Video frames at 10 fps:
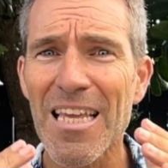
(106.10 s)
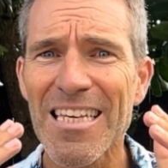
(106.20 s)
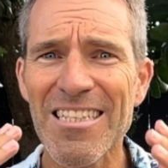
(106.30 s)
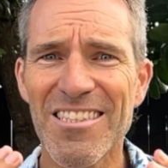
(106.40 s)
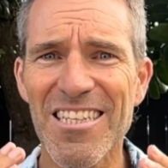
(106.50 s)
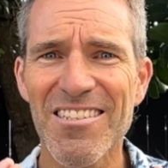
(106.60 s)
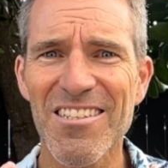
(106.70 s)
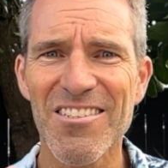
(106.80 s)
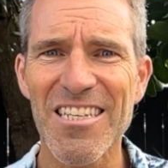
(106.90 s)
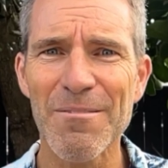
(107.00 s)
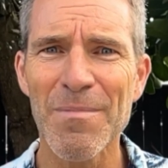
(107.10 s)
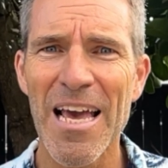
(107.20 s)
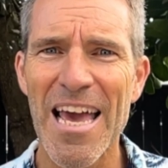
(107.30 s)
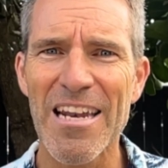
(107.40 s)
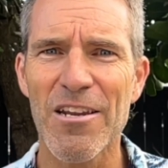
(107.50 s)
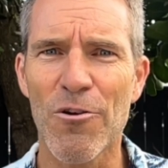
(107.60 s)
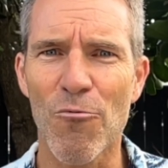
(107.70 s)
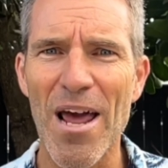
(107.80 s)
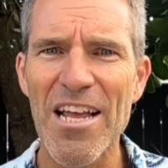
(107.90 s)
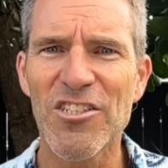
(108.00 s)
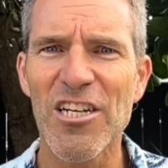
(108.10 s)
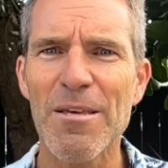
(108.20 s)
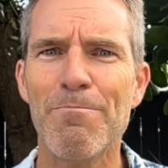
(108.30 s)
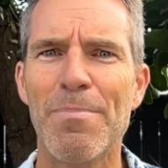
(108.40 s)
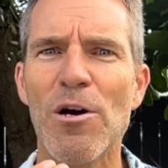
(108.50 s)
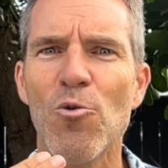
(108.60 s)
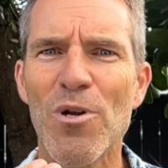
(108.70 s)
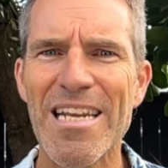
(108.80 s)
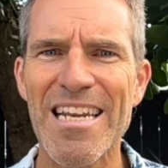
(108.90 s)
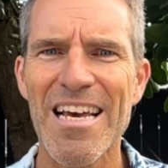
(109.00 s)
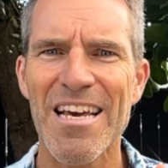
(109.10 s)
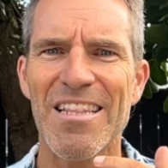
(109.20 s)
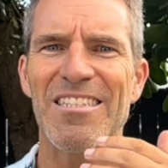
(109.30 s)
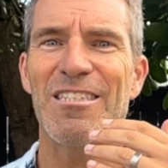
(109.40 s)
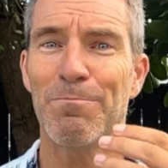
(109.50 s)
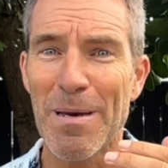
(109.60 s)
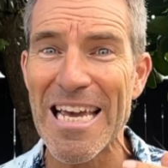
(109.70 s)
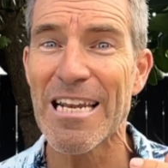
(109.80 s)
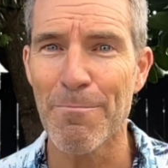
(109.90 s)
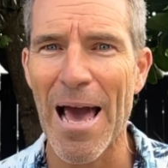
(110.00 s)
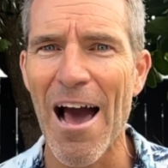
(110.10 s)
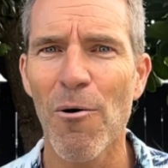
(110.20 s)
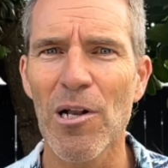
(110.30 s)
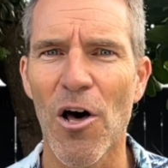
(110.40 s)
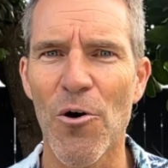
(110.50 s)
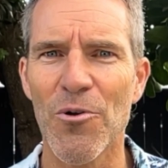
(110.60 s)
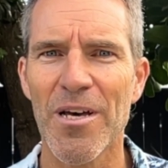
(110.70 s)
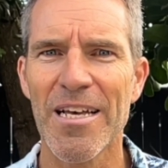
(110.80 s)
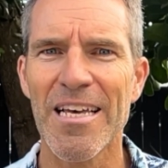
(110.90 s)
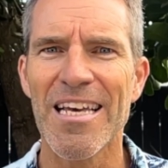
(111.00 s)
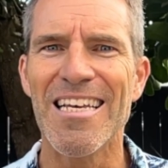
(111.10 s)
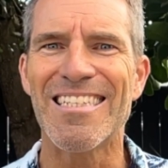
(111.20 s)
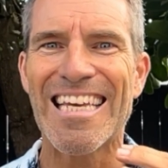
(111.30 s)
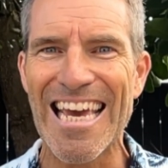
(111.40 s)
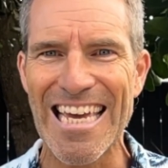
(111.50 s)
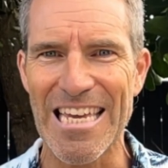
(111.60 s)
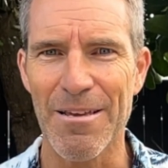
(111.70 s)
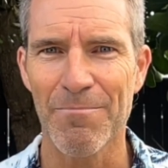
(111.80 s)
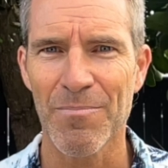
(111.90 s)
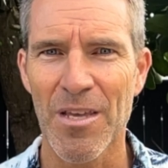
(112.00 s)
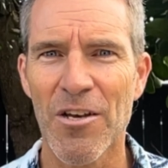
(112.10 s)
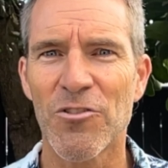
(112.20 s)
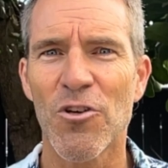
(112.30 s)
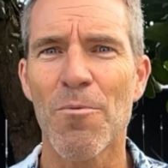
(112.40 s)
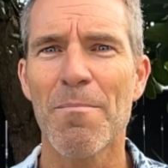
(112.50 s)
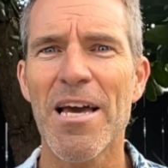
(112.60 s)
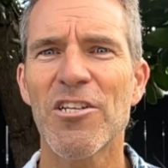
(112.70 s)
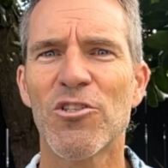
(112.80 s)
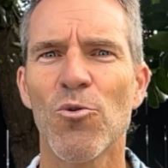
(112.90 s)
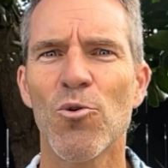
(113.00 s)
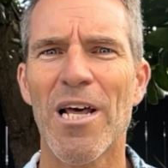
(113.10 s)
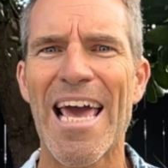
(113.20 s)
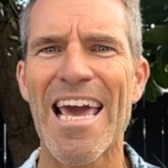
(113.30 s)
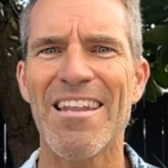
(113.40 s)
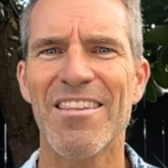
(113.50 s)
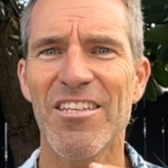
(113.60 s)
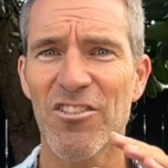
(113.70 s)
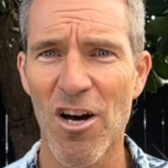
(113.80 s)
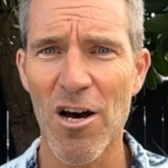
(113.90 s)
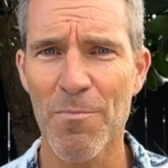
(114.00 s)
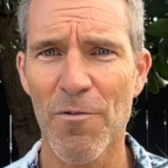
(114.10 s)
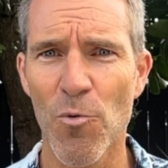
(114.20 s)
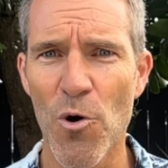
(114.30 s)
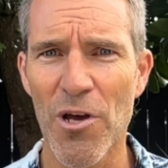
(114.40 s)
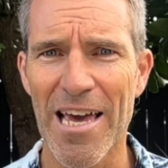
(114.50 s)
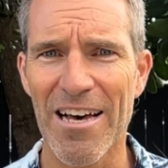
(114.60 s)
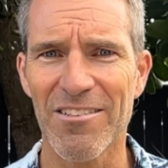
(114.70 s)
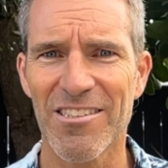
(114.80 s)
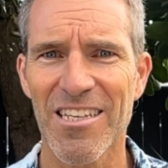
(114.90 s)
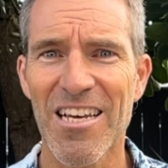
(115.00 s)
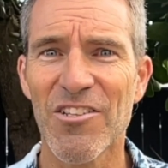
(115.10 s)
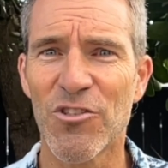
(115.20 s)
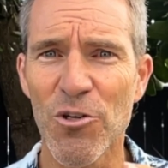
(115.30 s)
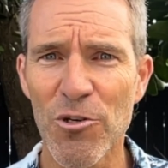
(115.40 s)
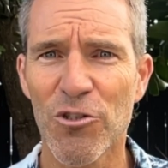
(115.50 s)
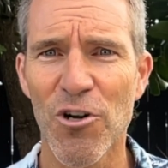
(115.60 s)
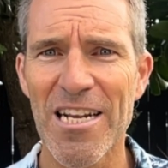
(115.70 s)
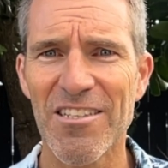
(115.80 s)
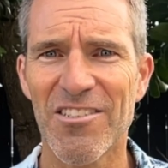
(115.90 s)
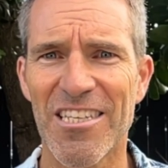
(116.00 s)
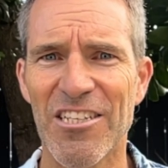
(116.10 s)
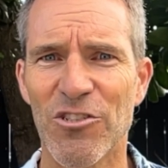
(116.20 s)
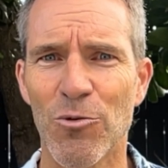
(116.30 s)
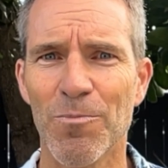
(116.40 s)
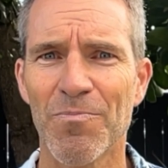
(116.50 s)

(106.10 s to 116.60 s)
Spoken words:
consistency and gradually building the speed and power load is key. So make sure to add this type of workouts to your training schedule